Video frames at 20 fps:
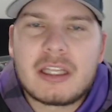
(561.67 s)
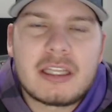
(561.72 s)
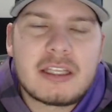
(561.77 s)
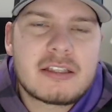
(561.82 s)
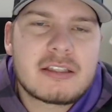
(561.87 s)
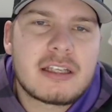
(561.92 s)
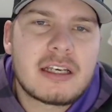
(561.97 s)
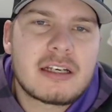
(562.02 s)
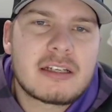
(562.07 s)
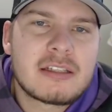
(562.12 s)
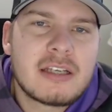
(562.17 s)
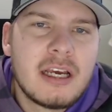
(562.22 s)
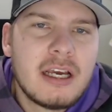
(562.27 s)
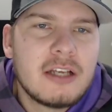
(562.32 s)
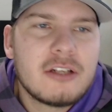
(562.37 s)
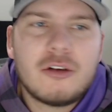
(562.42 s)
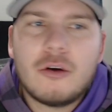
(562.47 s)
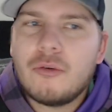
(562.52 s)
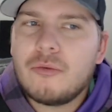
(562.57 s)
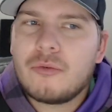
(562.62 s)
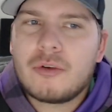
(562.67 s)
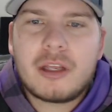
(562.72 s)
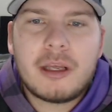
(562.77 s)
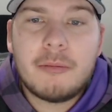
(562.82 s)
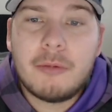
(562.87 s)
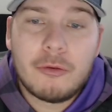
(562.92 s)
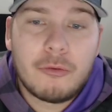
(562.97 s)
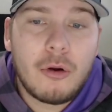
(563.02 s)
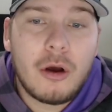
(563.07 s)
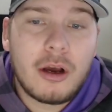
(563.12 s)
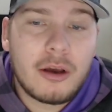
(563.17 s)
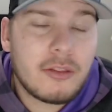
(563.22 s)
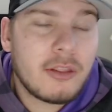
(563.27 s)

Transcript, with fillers: These things don't get me wrong;